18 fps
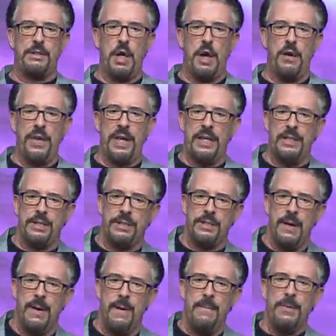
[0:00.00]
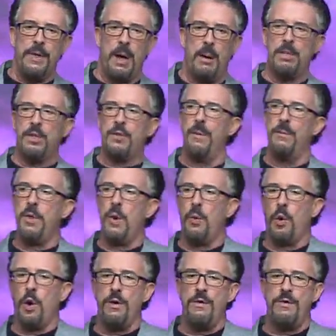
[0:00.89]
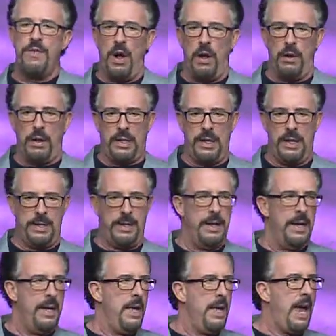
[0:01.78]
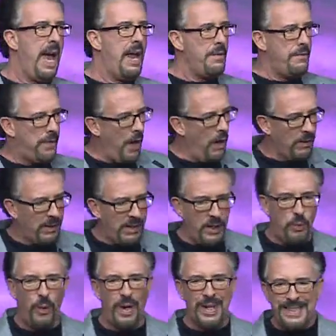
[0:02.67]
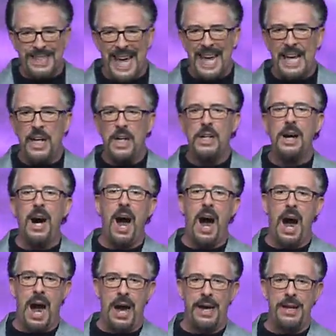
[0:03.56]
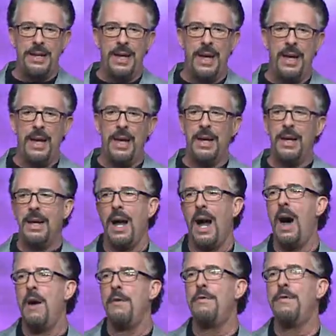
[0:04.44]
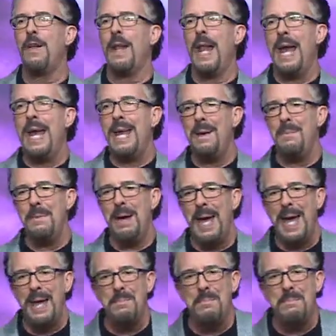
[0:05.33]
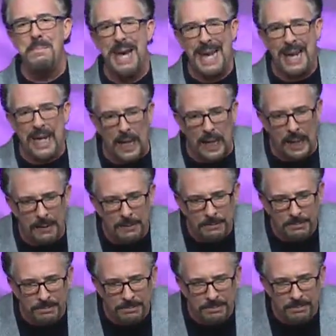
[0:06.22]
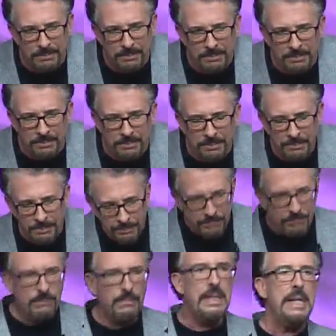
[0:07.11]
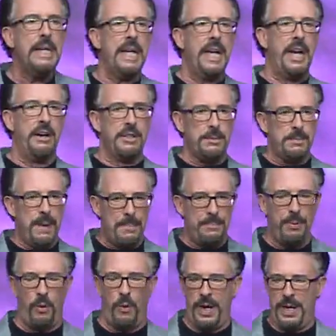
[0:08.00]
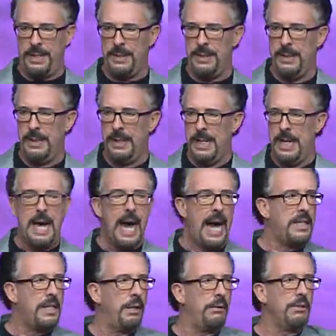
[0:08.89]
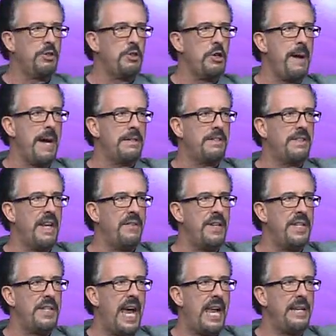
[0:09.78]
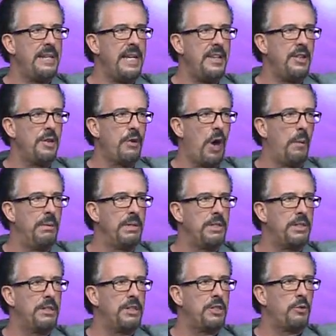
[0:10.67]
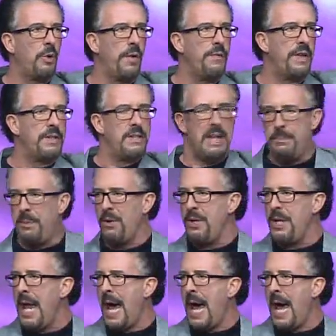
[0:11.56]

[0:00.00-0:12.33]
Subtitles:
Vesuvius comes from the word Vulcan, and Vulcan was a god of flame and metal. Here's my point. I told you about 70 AD, the Romans destroyed the temple.